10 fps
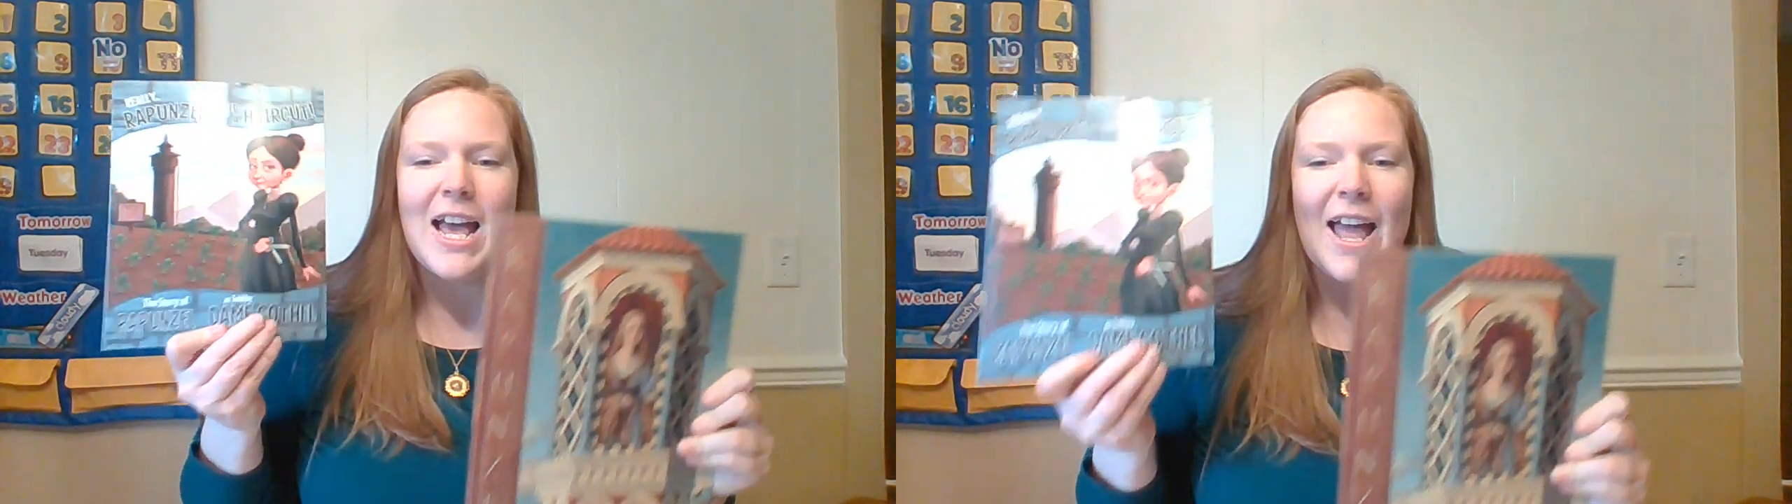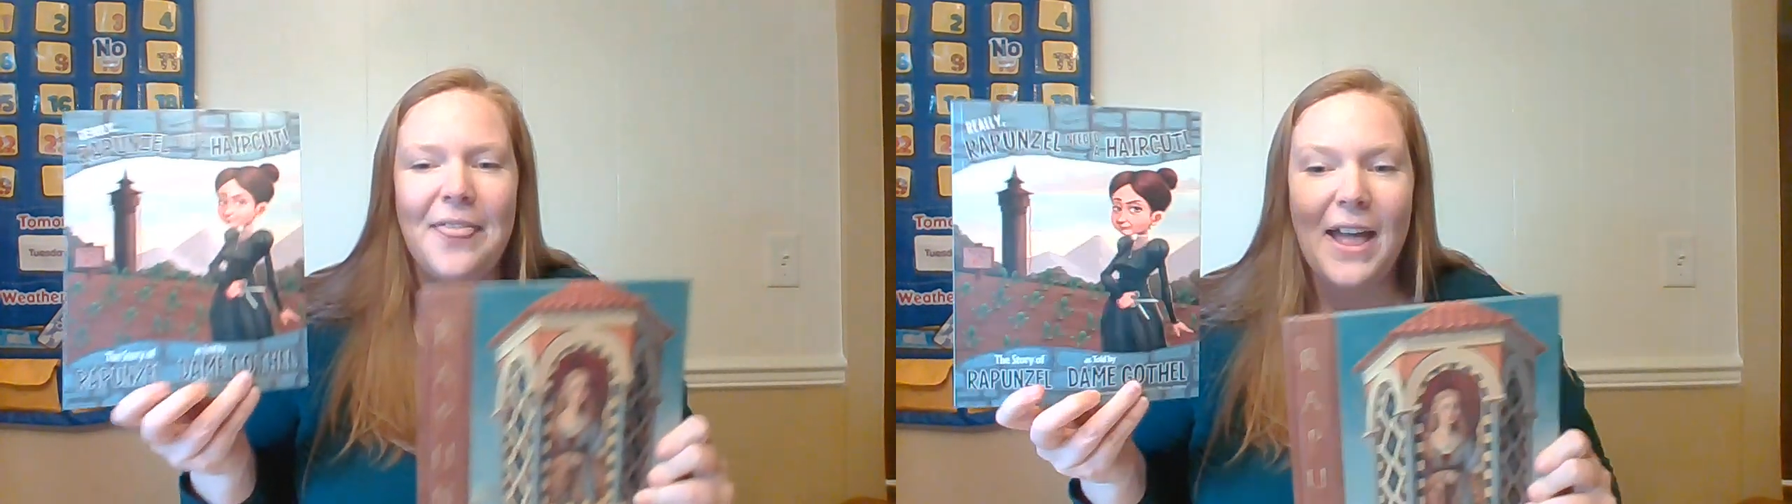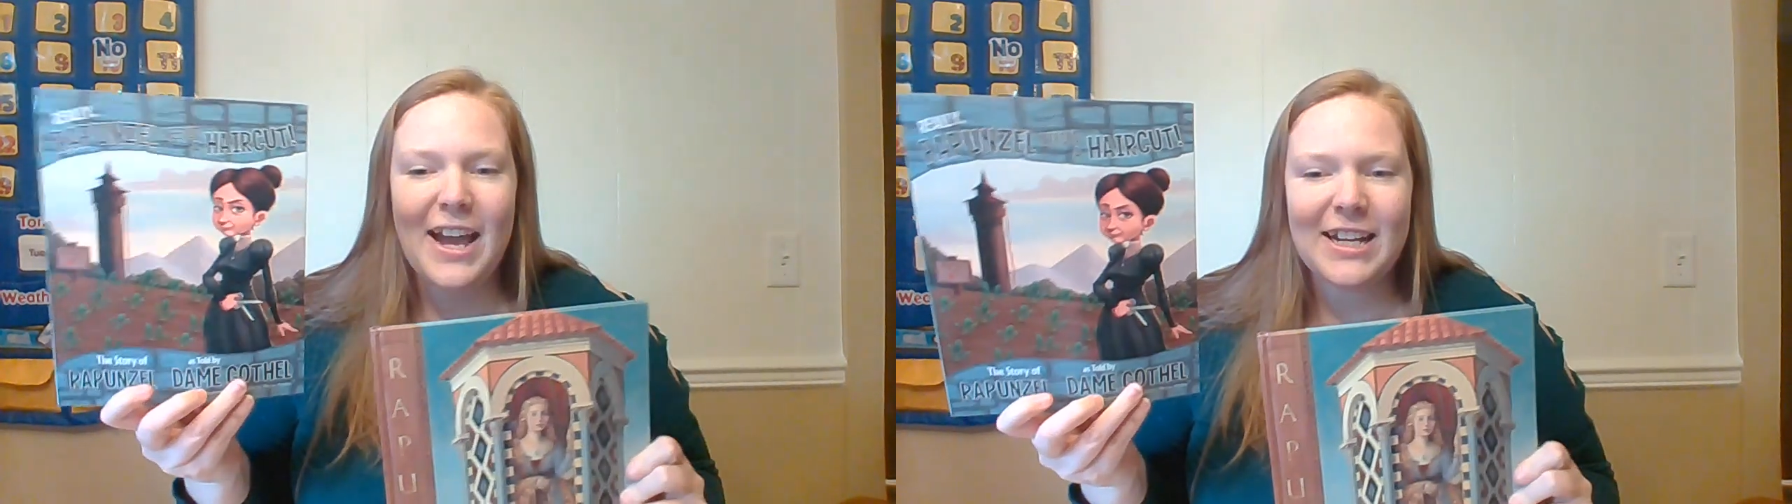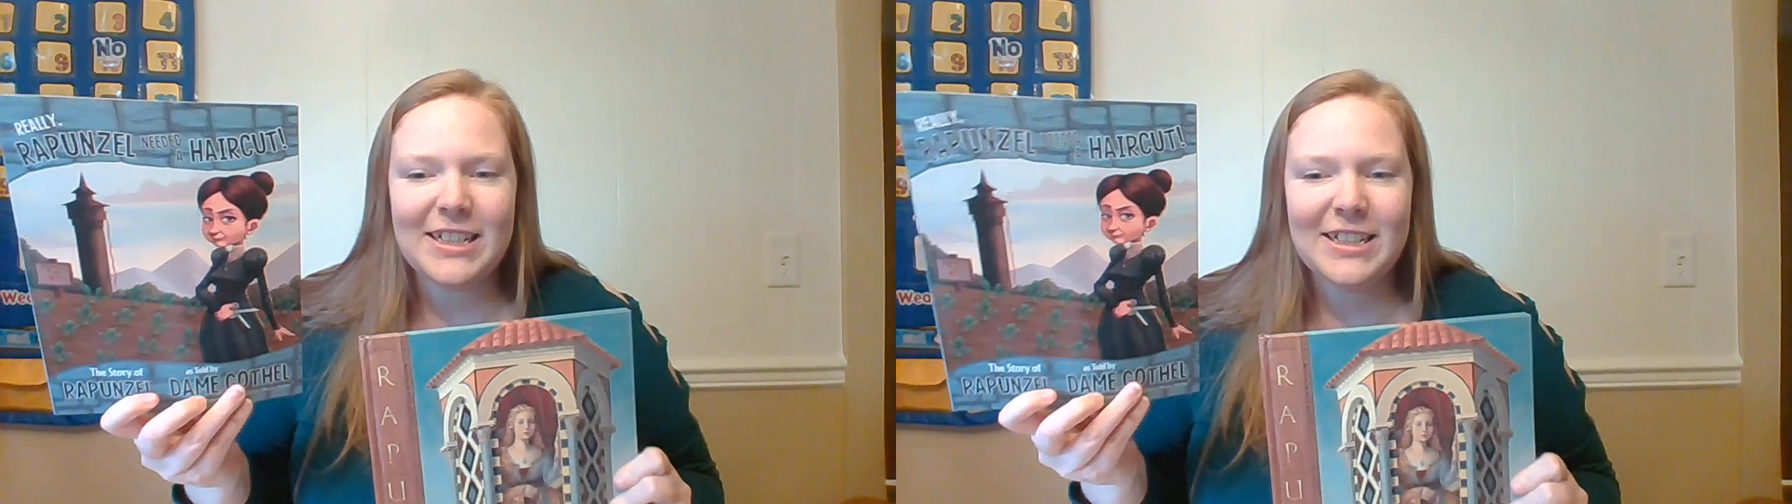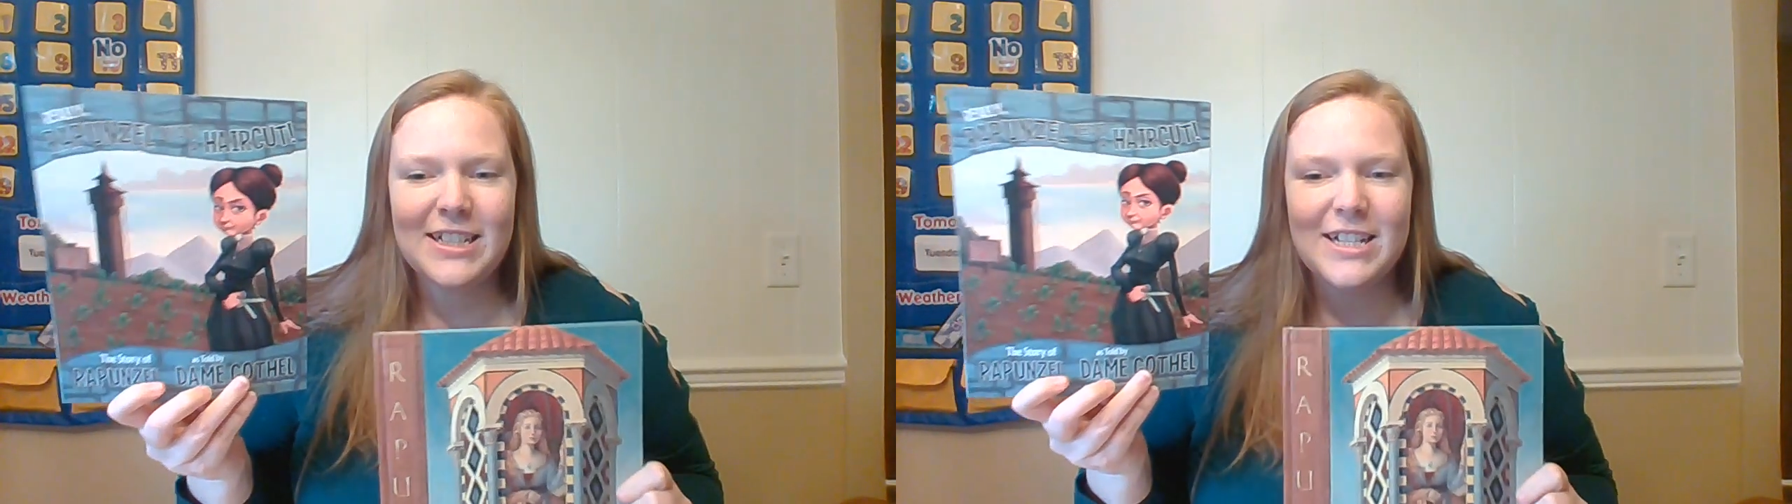and
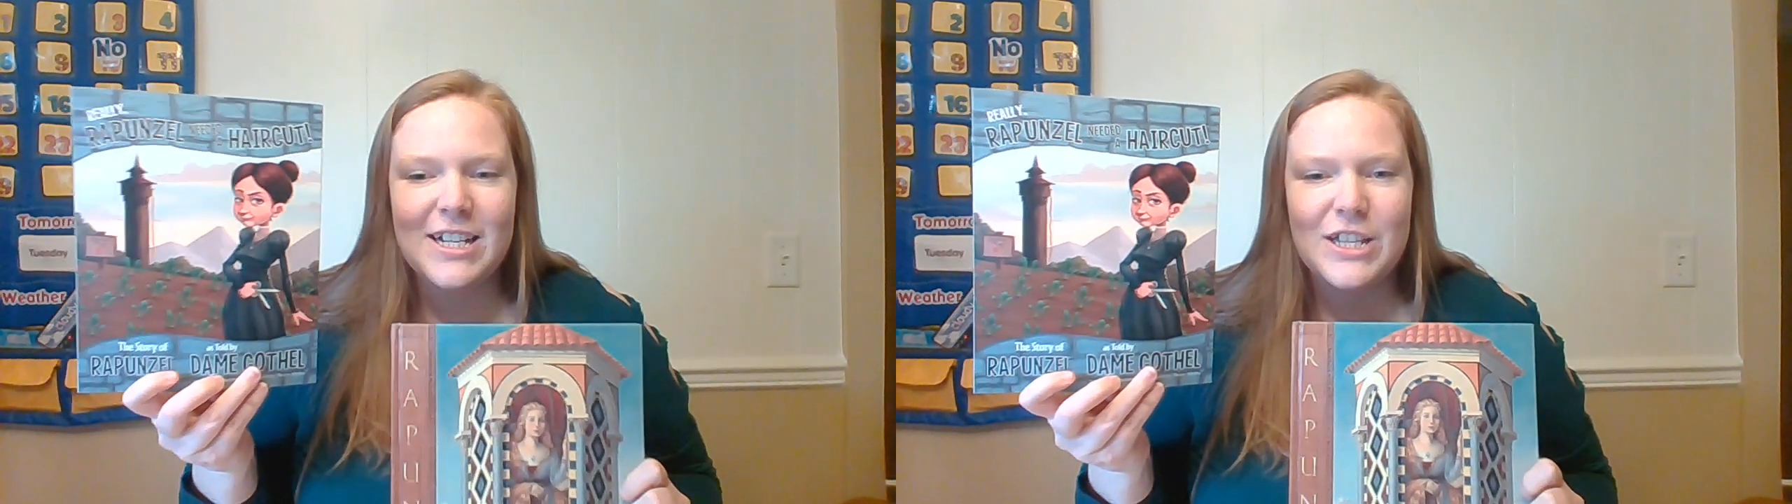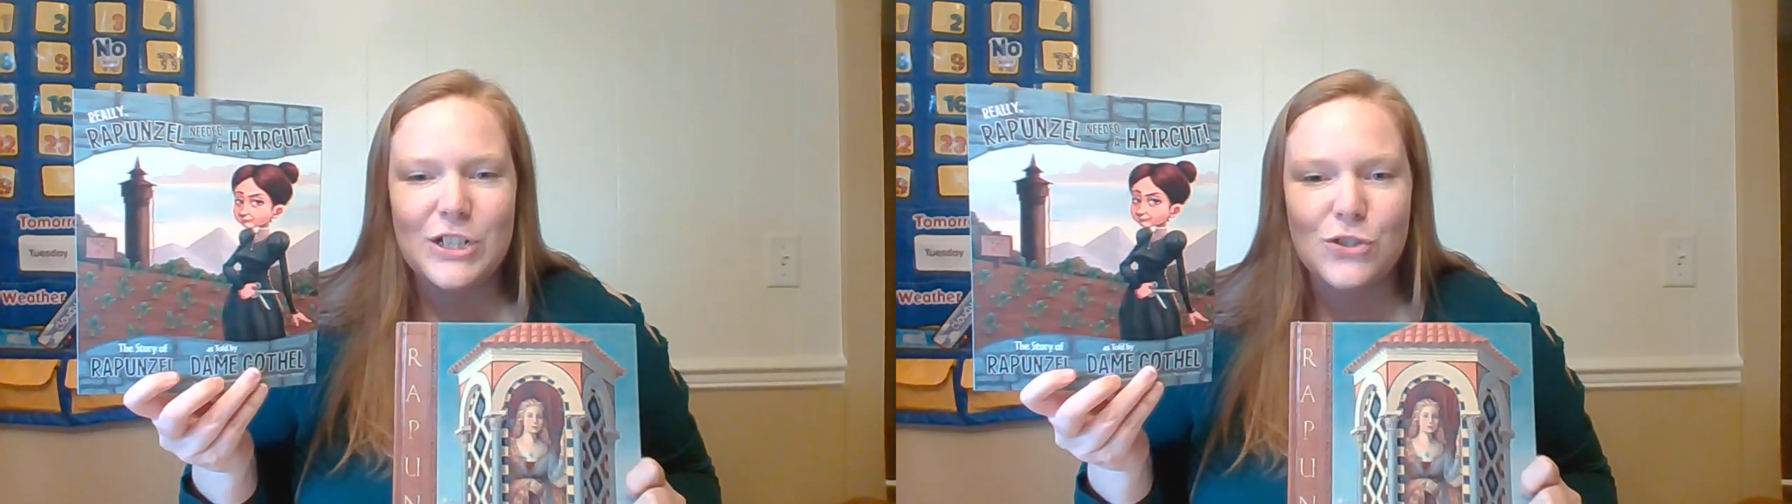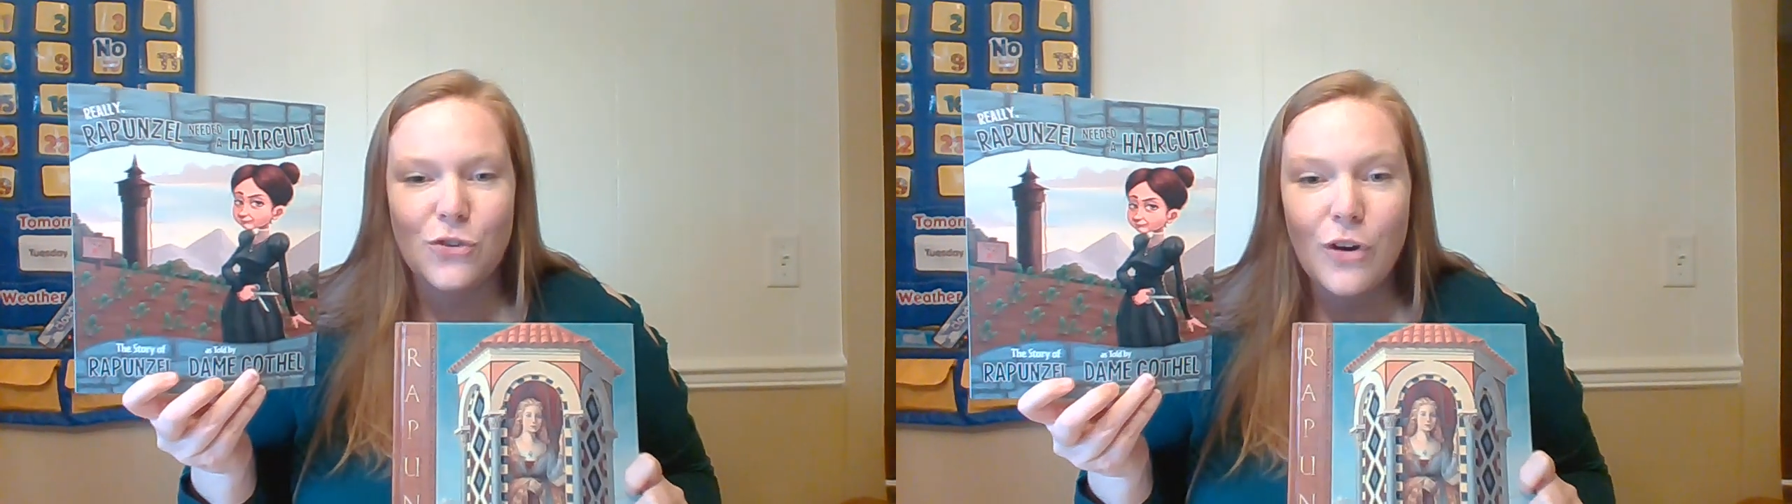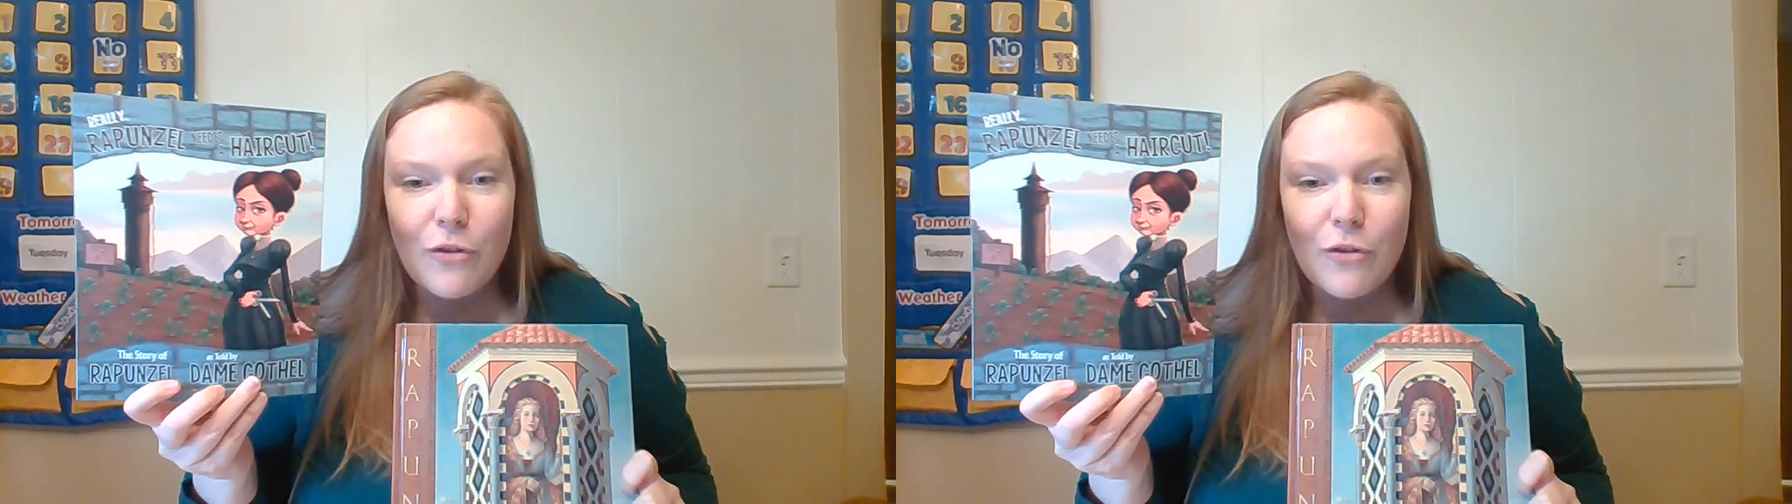then the story